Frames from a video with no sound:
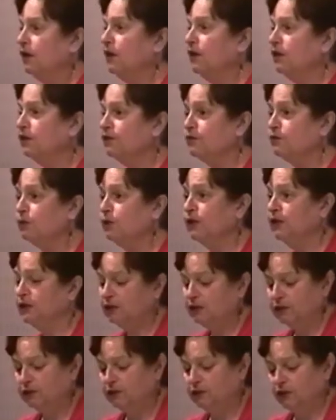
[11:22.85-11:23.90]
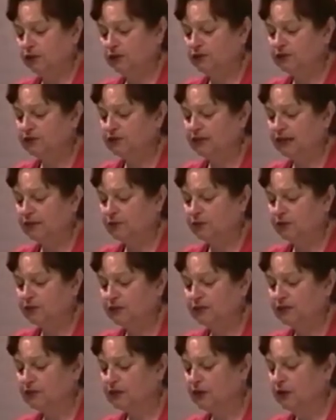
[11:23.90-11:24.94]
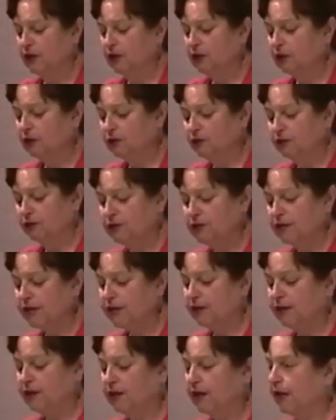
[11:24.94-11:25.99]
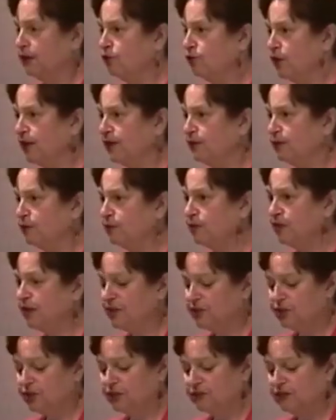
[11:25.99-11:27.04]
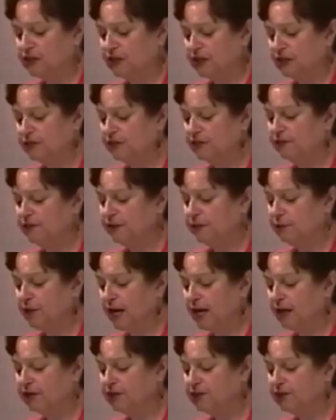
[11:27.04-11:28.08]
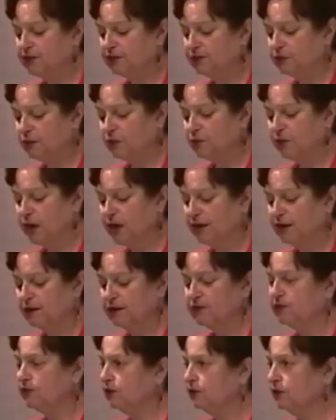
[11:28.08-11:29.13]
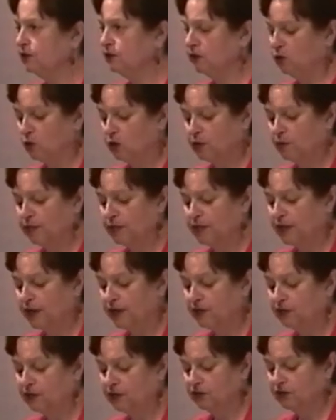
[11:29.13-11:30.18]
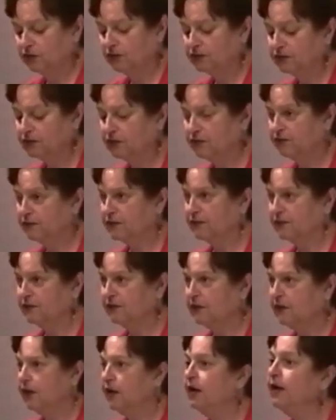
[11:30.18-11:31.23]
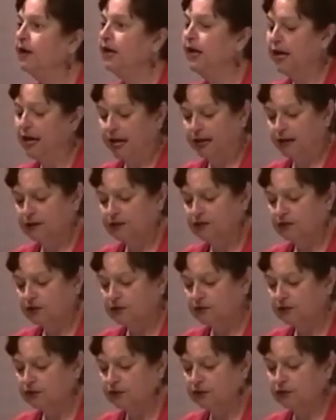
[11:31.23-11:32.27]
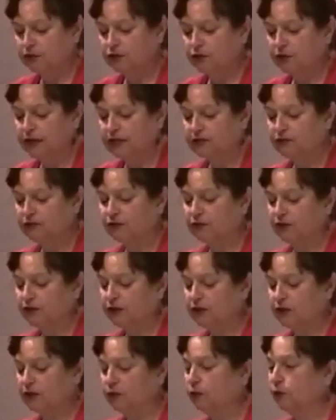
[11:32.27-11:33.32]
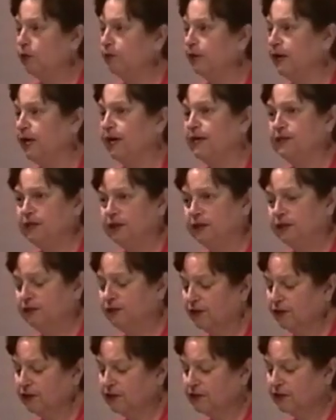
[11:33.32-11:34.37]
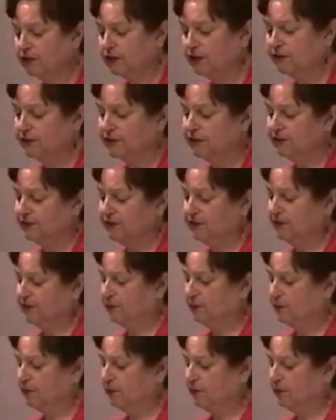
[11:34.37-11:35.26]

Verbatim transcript: This will include lunar samples, lunar data, and transportation of scientific packages and robotics to lunar orbit and the lunar surface. ASR's lunar transfer vehicle will be ideal for these services.